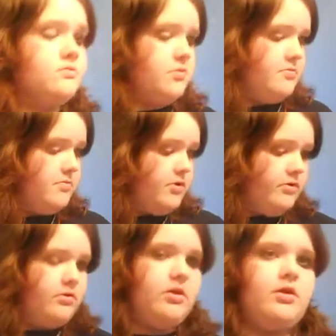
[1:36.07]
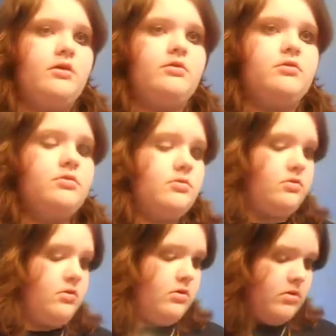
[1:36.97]
work the other day.
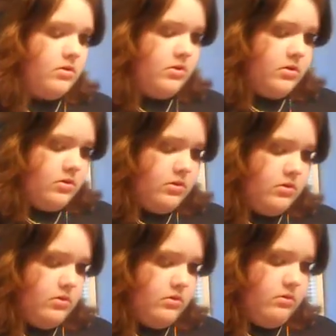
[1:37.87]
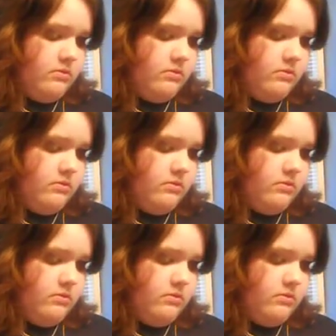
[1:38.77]
I don't